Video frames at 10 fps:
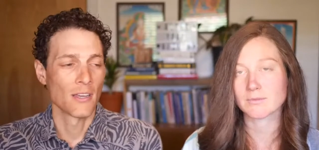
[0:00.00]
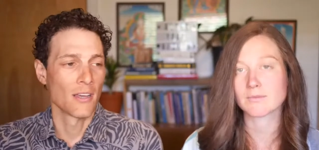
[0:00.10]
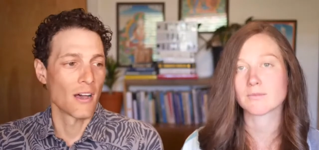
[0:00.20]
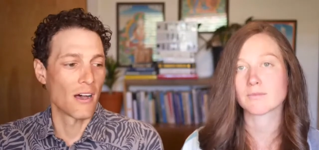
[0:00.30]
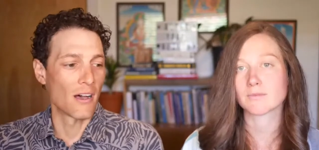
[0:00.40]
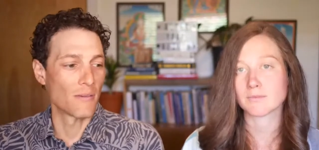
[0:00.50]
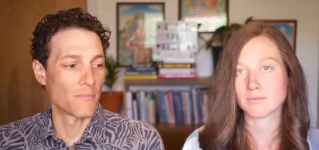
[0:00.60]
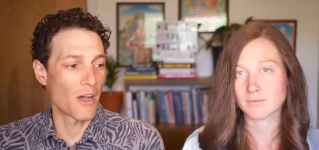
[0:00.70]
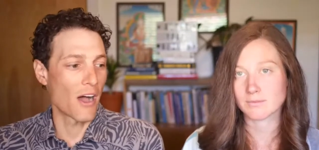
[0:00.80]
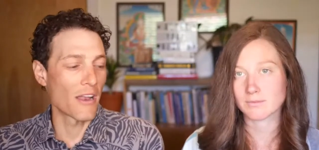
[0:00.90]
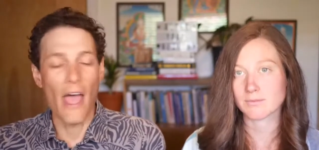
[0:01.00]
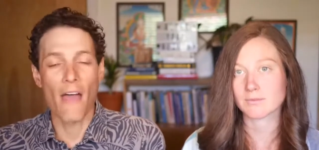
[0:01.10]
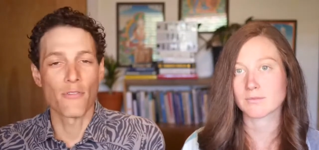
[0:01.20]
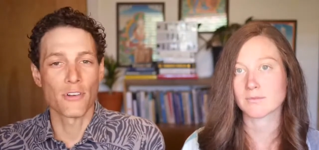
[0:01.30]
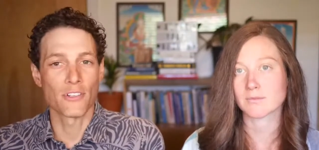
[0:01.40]
Speaker 1: Um, on
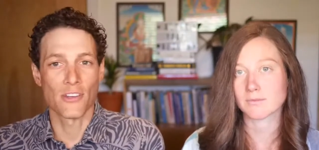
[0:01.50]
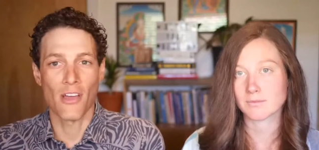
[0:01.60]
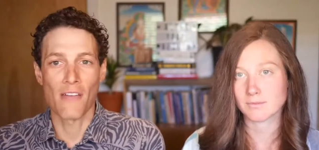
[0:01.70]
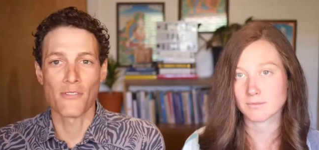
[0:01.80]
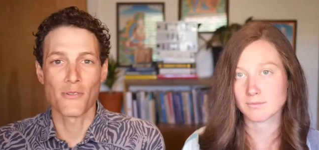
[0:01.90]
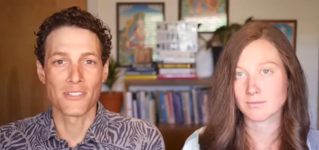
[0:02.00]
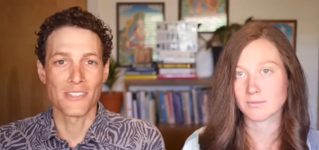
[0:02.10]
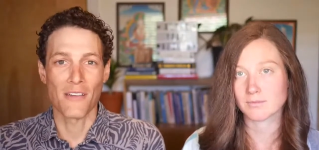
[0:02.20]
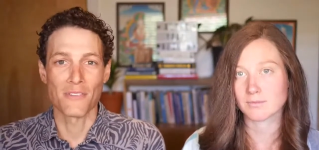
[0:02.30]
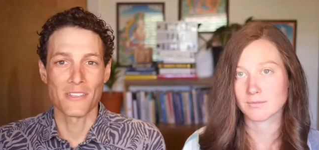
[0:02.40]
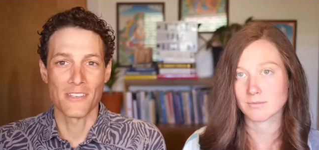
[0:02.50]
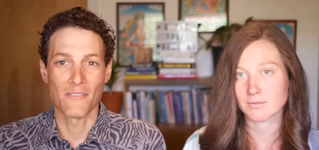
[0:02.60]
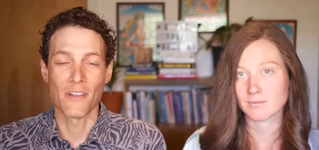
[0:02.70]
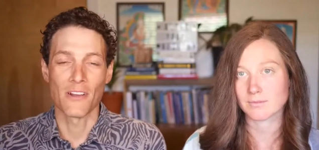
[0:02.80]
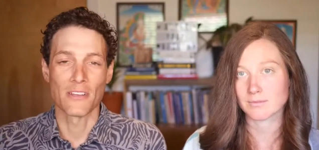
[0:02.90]
average, you know, everyone's obviously a
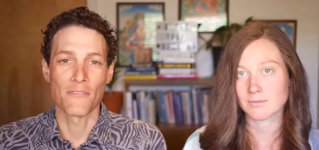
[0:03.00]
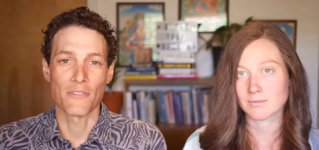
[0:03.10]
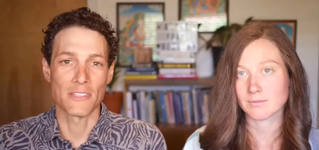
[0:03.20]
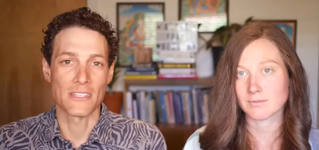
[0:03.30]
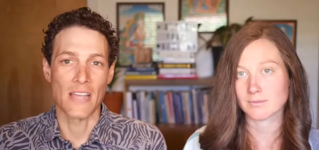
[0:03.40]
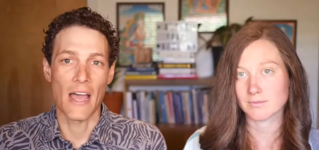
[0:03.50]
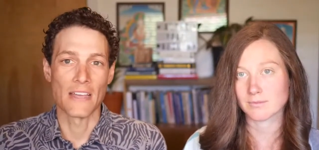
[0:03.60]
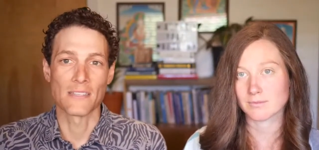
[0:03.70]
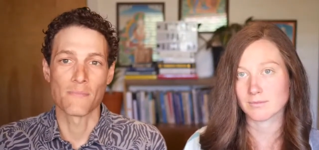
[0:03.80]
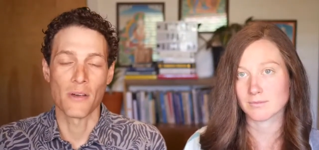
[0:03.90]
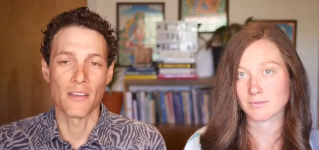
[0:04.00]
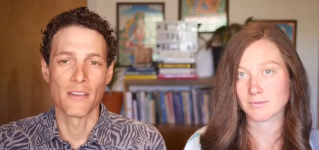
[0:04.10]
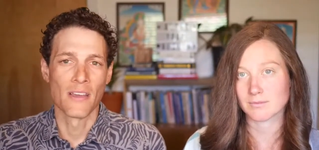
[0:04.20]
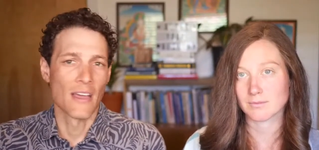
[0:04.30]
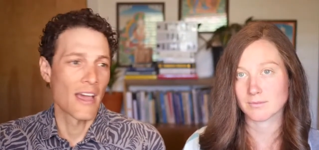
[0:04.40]
very different size, but
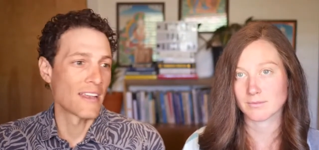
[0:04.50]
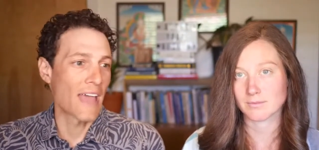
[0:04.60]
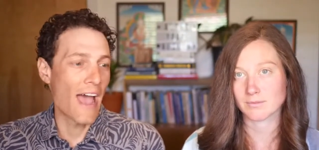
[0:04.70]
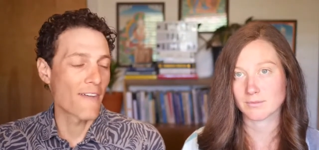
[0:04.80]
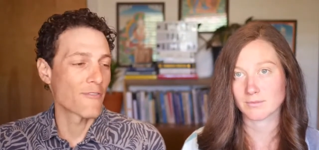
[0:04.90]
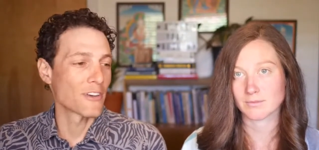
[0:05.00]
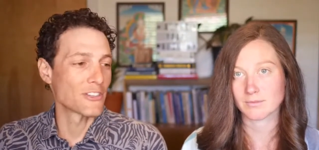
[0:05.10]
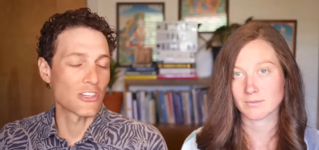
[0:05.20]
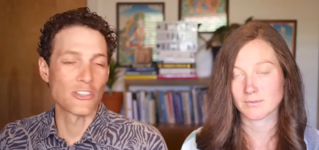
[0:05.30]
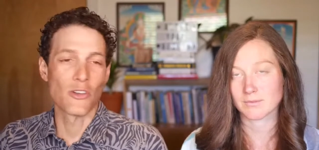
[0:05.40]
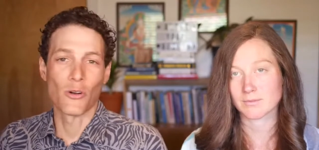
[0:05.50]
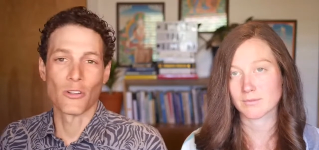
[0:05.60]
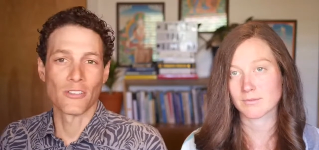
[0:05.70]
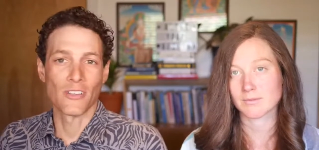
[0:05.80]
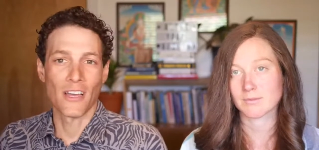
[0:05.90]
an average adult,
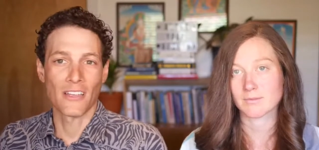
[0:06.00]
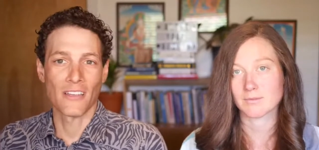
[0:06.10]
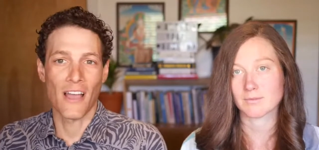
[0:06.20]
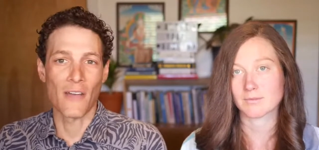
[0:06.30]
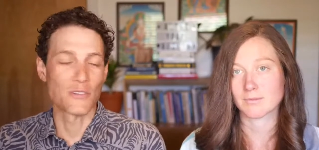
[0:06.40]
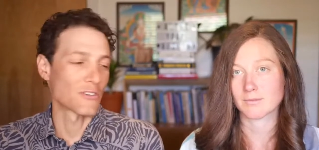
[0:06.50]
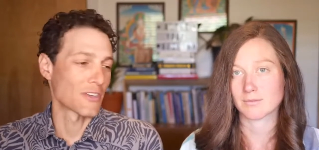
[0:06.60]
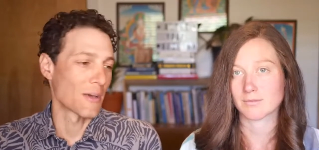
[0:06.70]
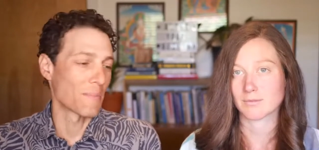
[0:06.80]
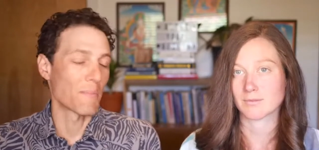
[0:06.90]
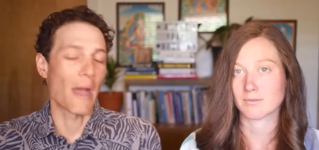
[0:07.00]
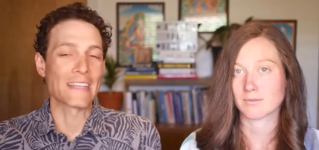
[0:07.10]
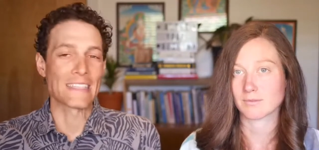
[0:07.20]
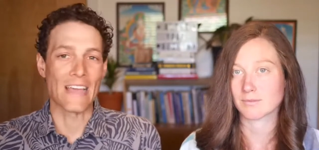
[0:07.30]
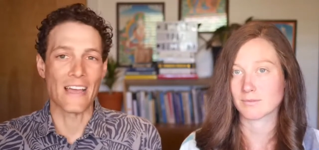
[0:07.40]
like I was looking at my
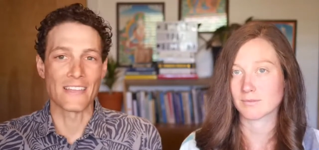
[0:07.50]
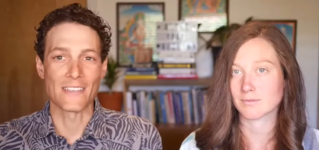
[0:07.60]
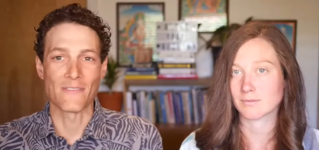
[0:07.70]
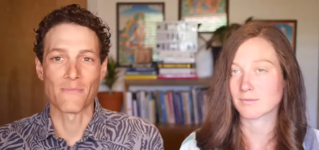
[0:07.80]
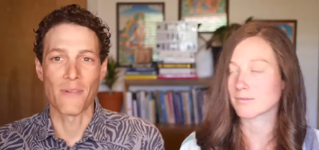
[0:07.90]
size of my,